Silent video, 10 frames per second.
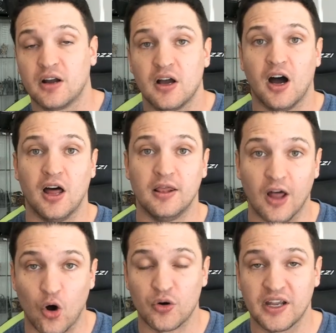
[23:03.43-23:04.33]

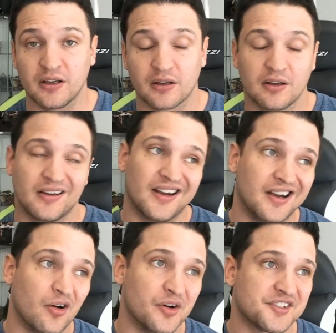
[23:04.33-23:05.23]
unloading, and I
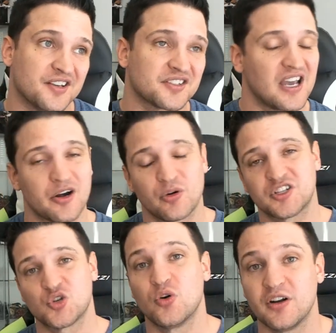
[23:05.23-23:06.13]
know it sounds
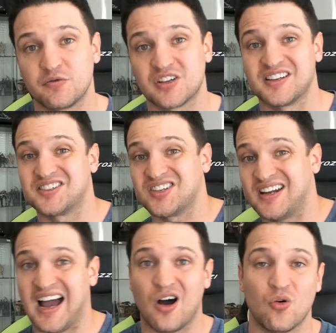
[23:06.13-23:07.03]
counterintuitive because I said
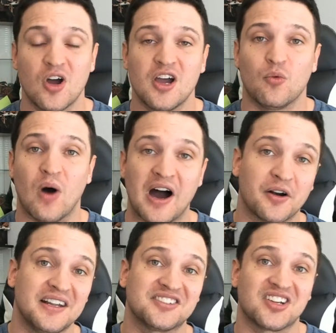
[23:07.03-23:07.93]
how Wilder
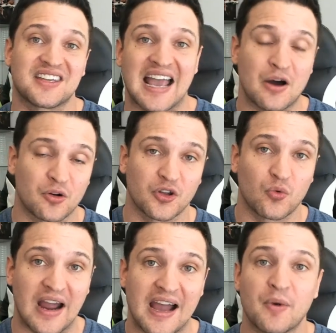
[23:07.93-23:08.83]
needs to counter the
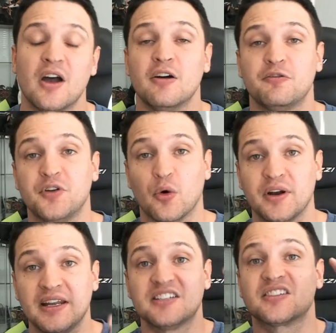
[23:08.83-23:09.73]
grab, Fury
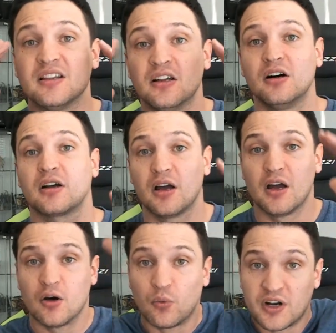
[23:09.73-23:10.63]
needs to look
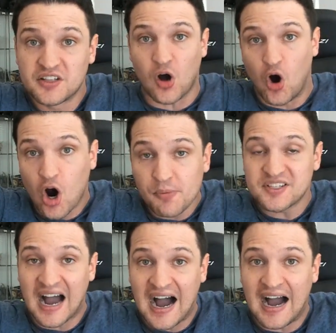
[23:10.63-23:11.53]
with his arms
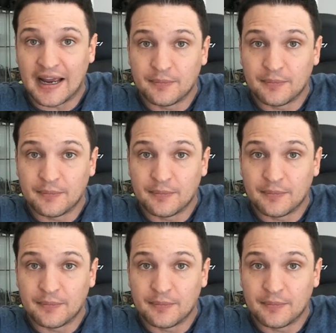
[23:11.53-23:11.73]
high